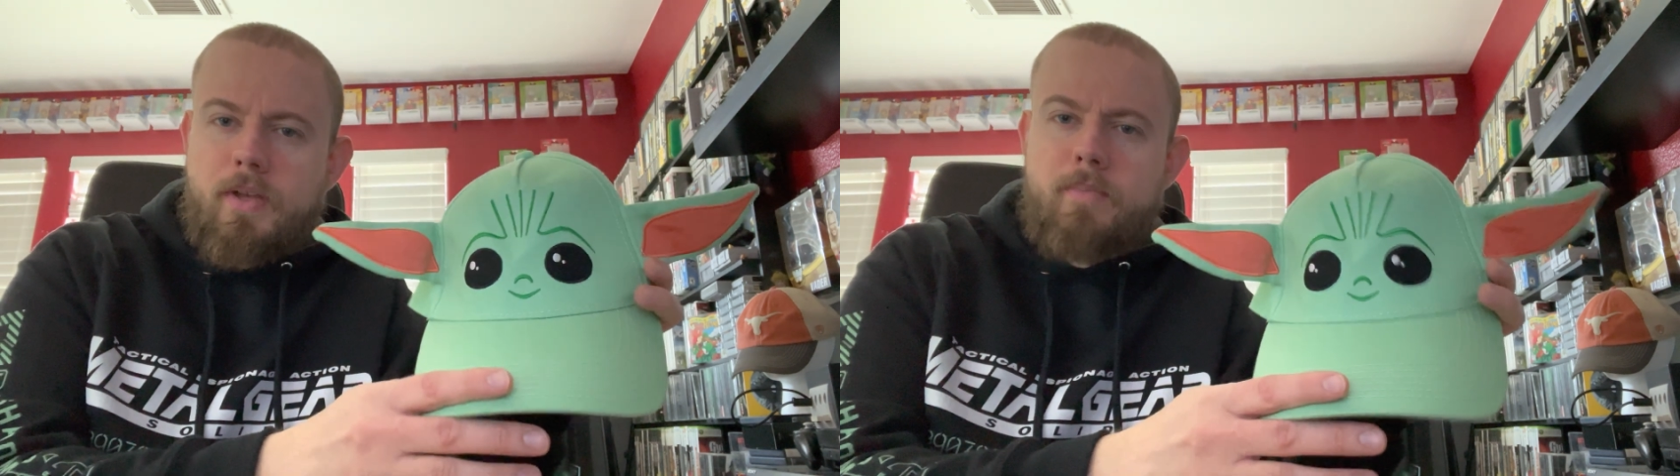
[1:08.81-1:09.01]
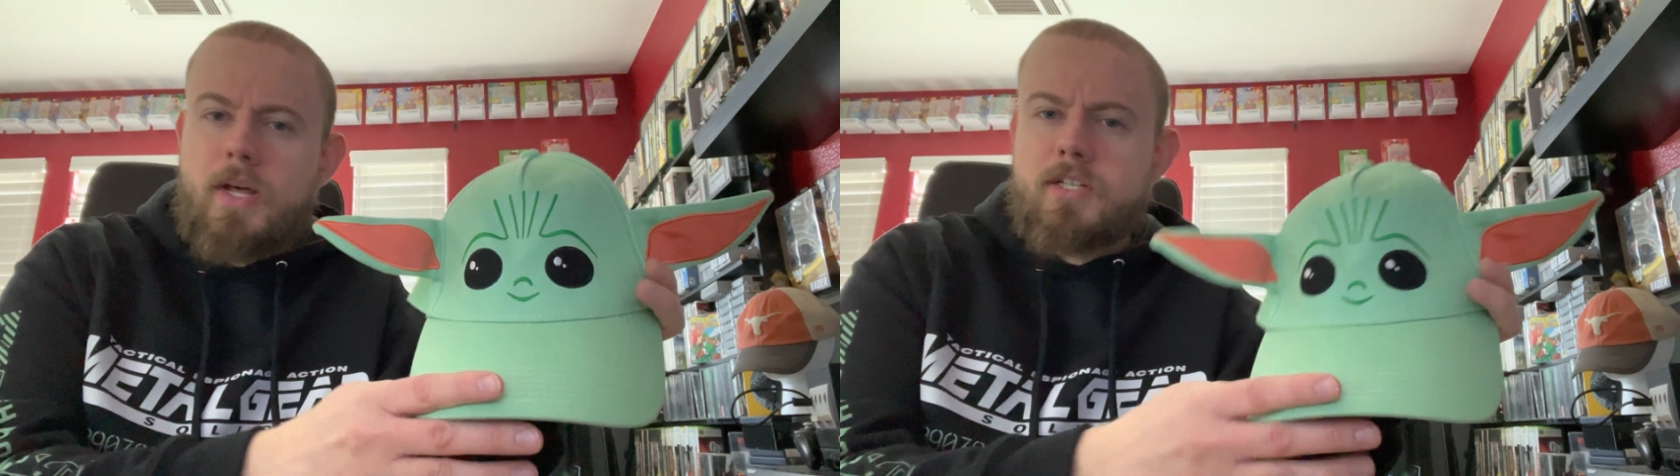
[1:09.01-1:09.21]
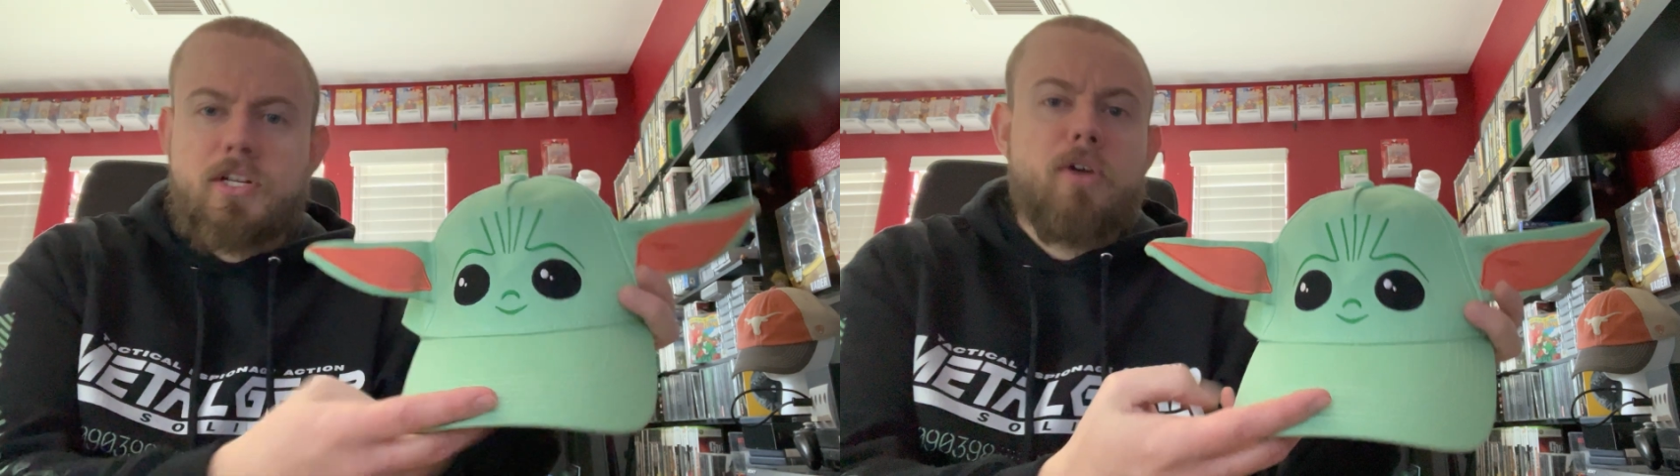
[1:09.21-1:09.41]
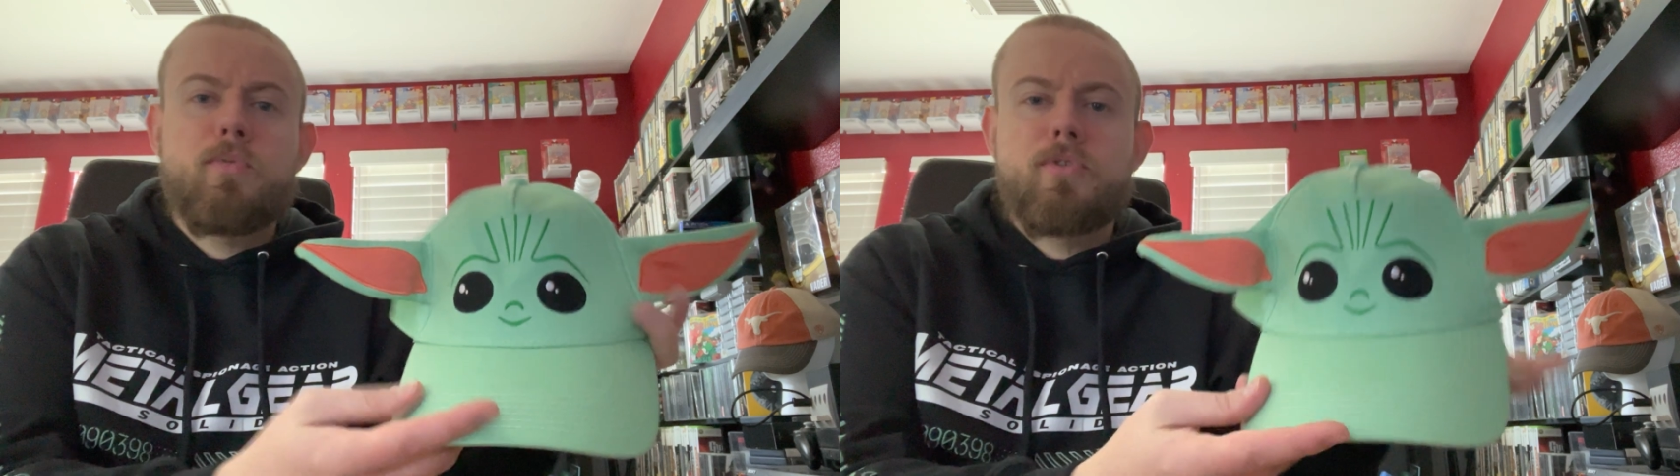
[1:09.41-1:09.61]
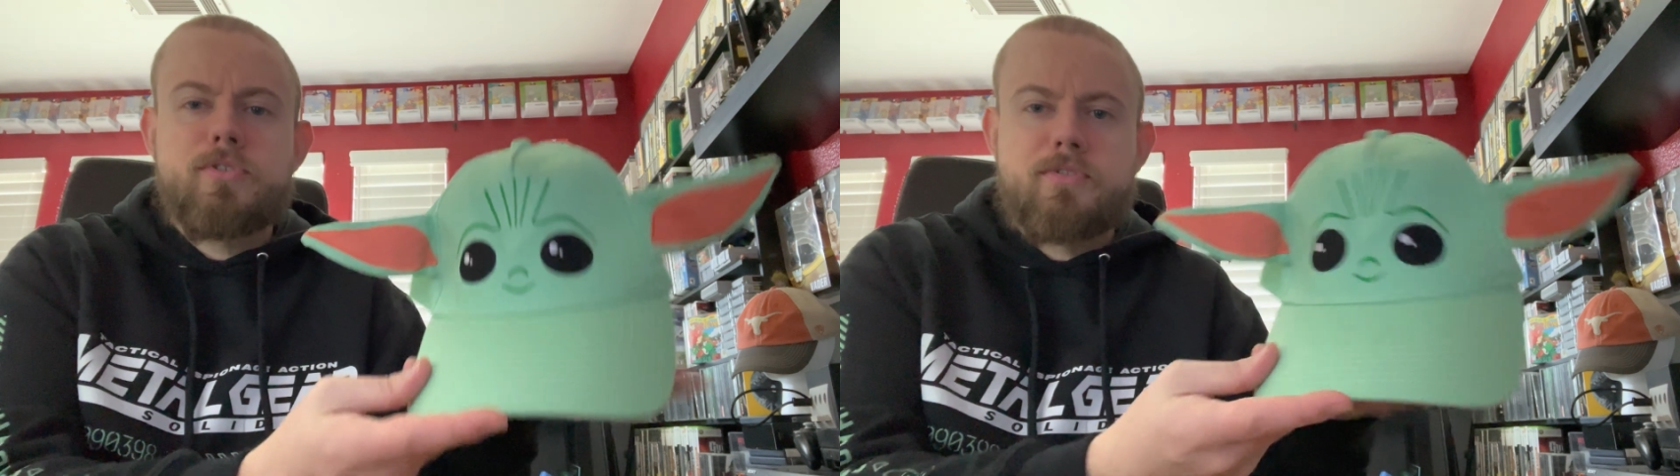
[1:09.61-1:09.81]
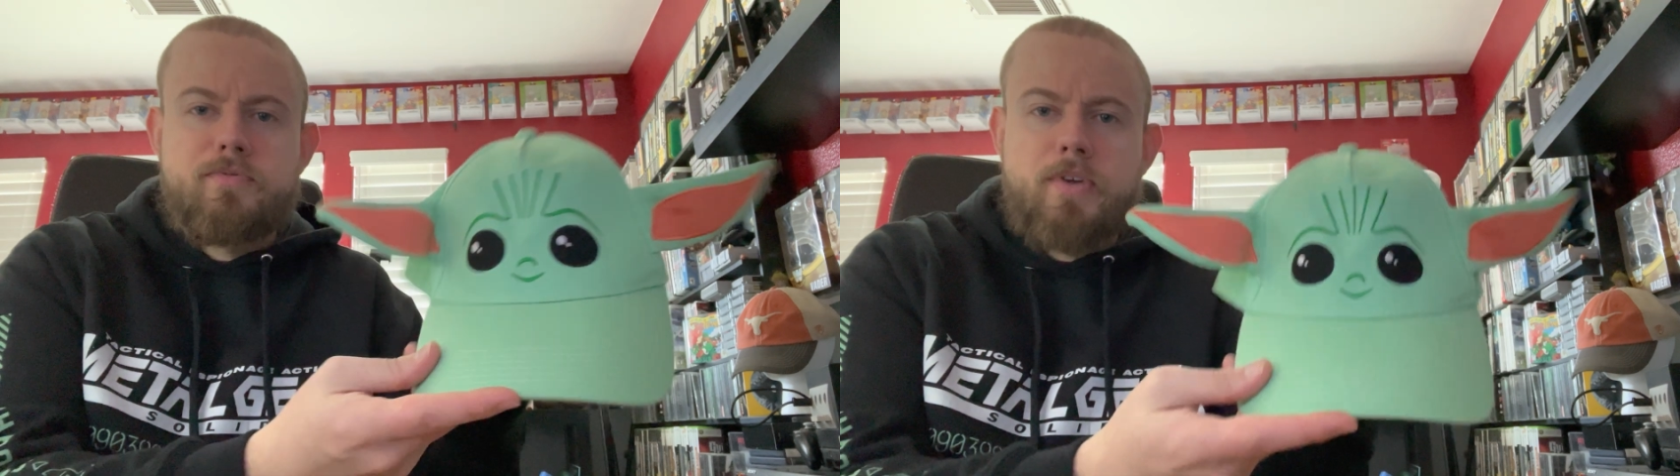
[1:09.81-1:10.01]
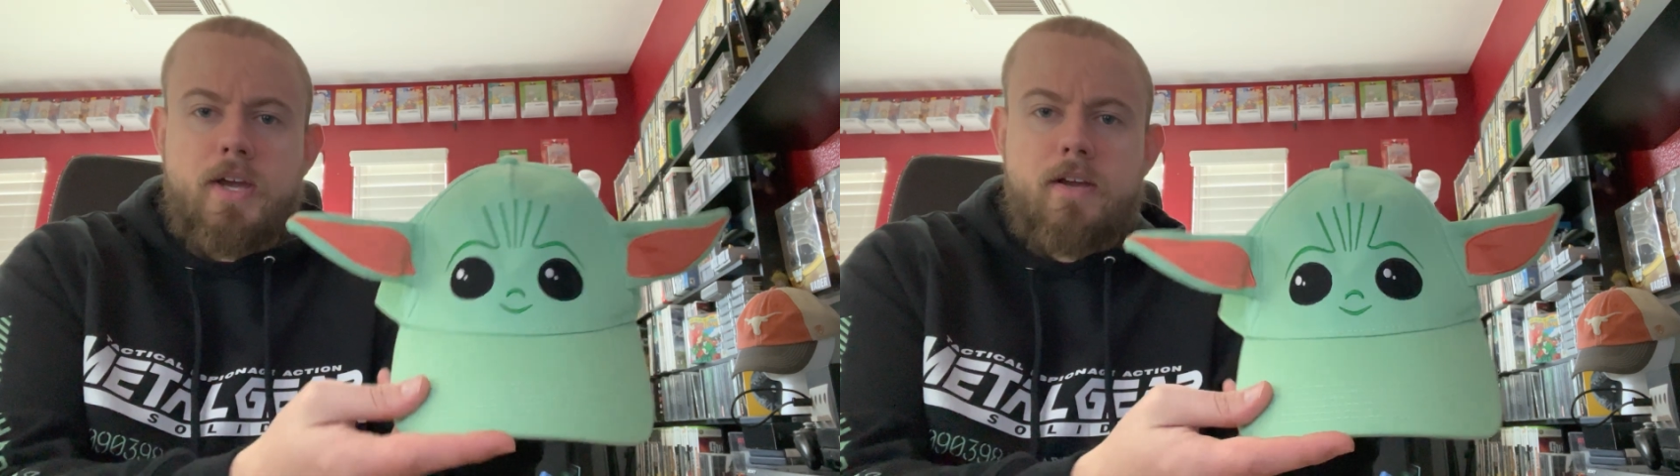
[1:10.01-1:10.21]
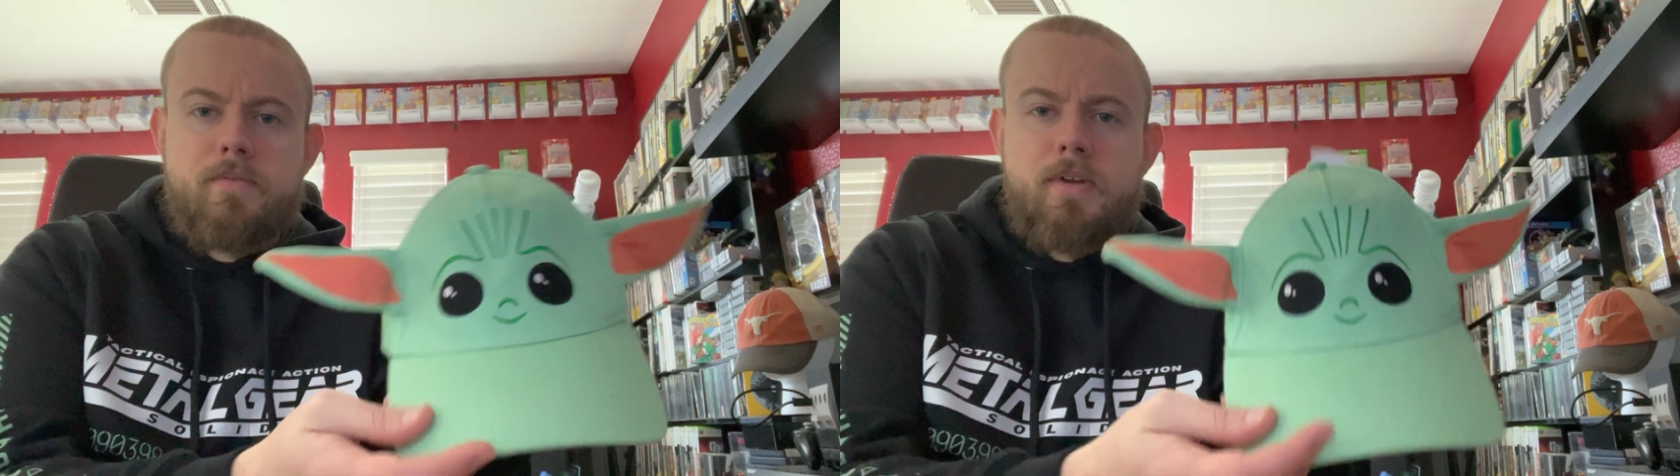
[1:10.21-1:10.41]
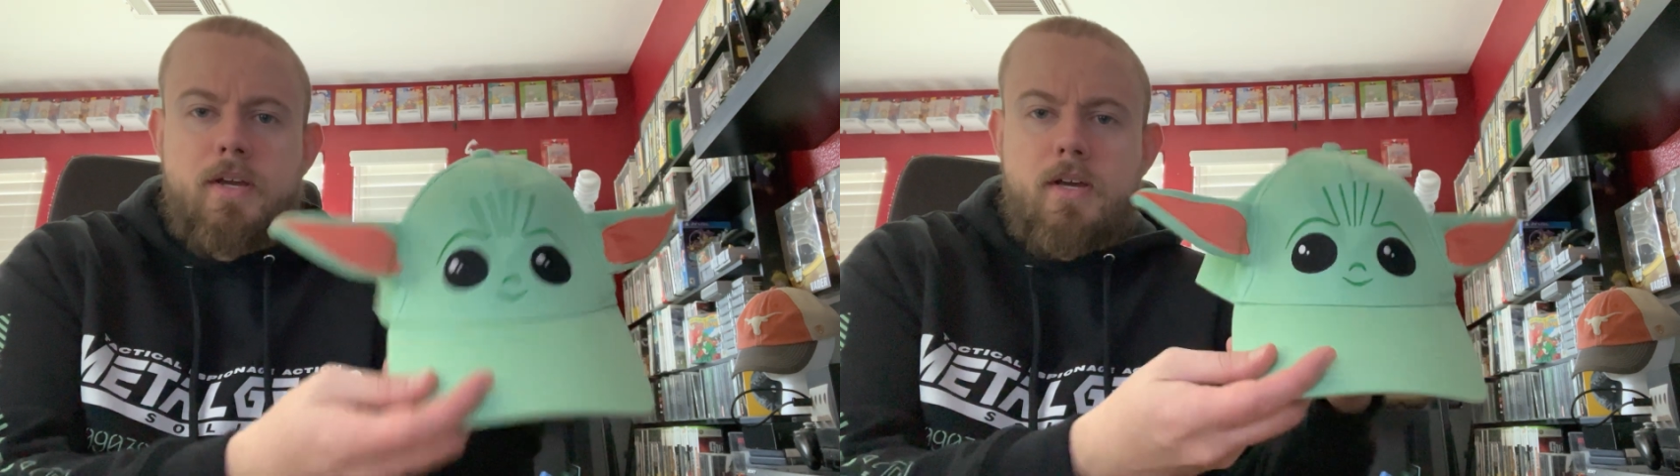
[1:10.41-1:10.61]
I'm not a Star Wars fan,